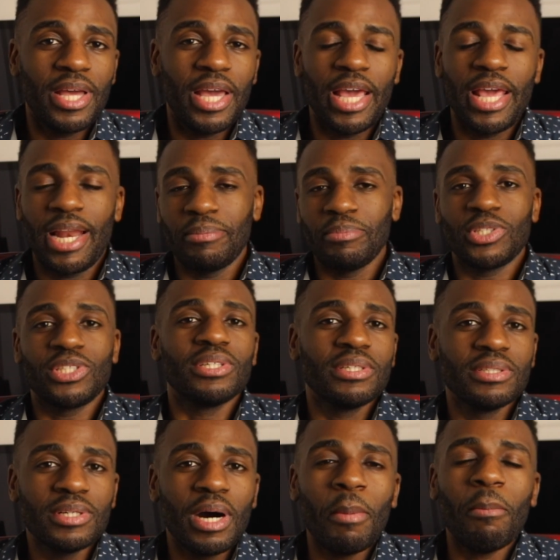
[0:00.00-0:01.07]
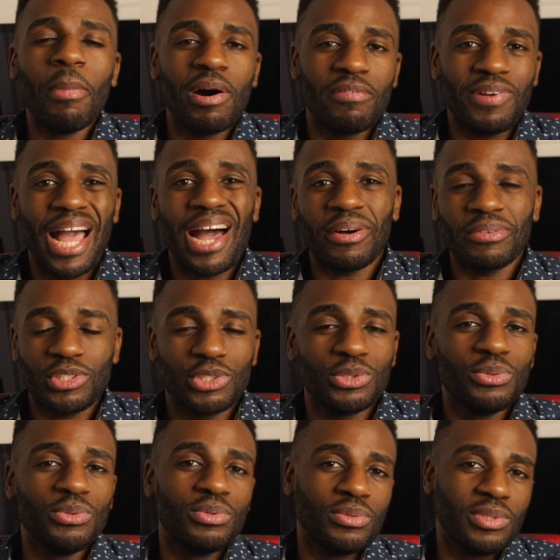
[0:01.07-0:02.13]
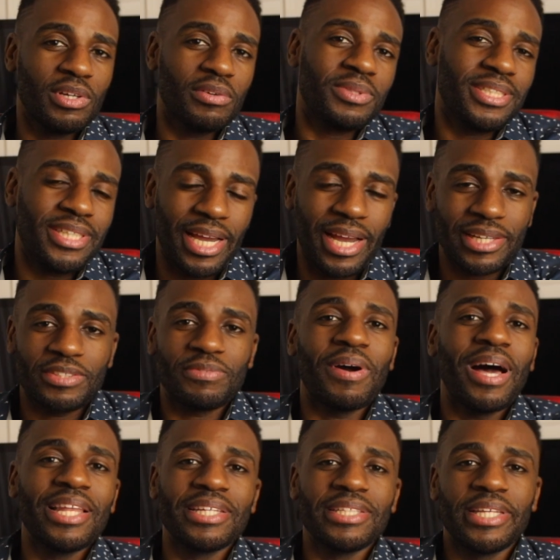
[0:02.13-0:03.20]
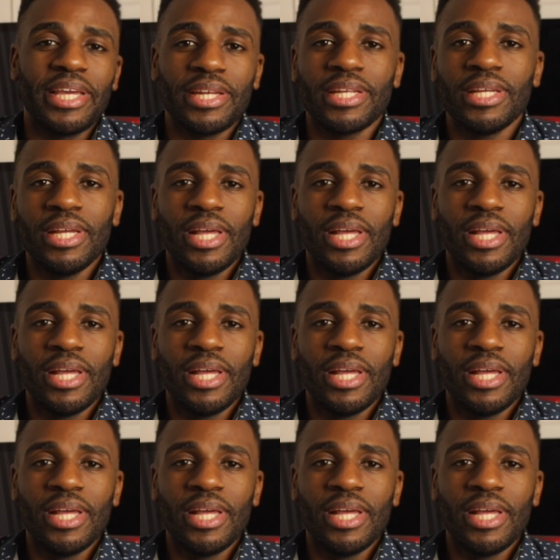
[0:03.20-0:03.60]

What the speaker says: and I'm still a month out to the tax filing date.